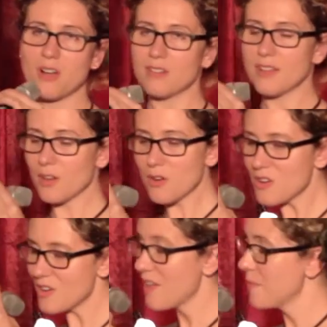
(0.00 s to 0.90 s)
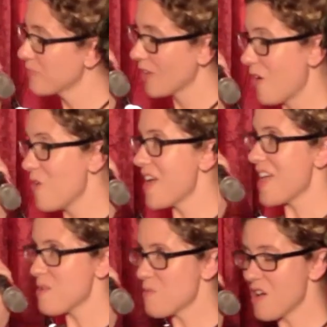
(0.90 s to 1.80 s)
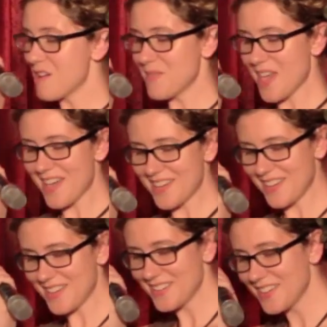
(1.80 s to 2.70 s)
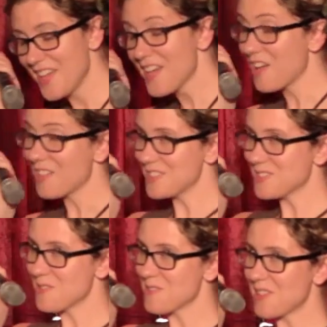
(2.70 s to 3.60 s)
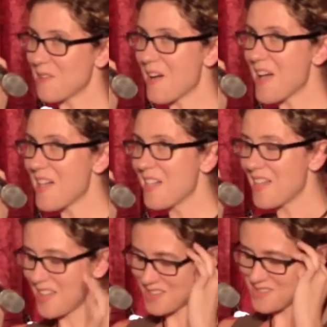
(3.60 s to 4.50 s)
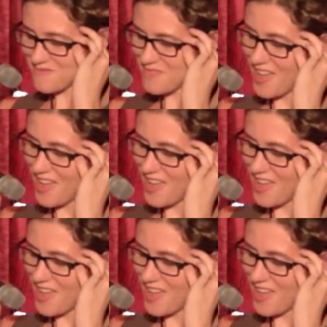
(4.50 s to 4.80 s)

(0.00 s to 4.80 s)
call like, oh, hey mom, yeah, college is going really well. I